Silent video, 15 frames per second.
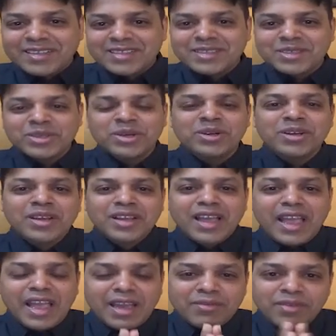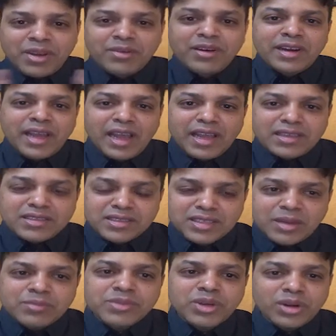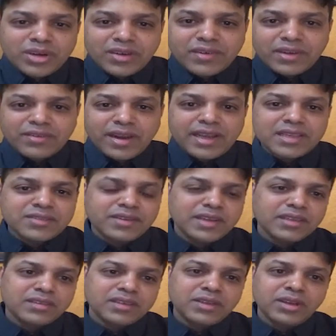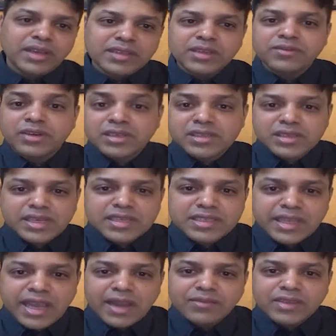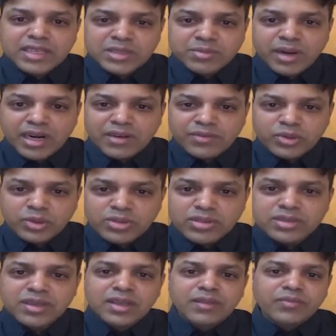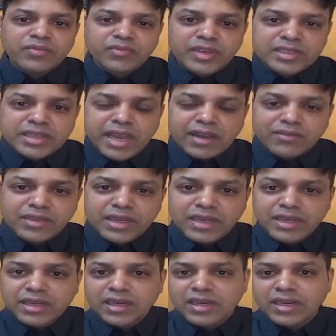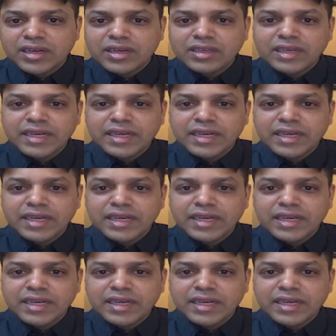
So everyone has some sort of device where you know in the worst case they have the smartphones which have the uh,